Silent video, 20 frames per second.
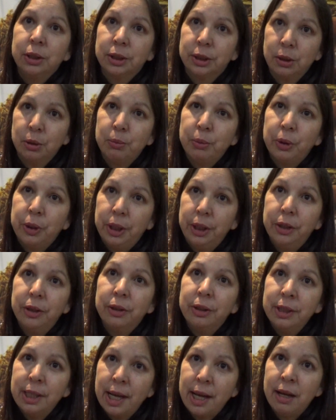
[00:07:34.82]
So about a year
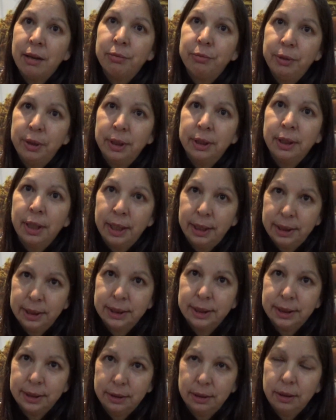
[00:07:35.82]
and a half in,
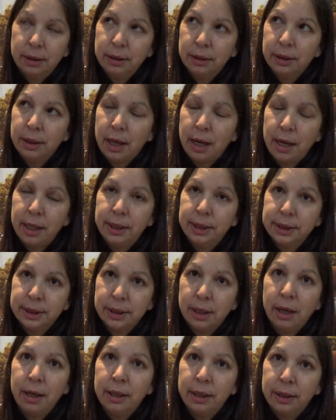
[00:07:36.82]
I
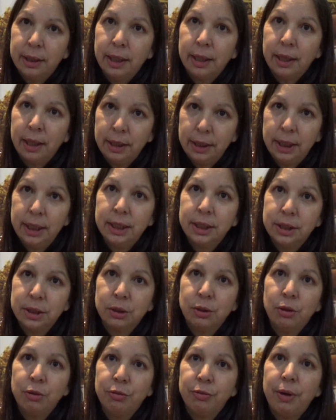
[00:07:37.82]
decided that I needed to
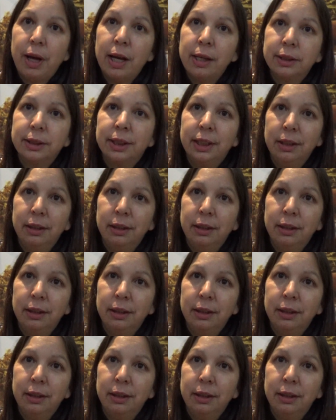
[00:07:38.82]
go fasting.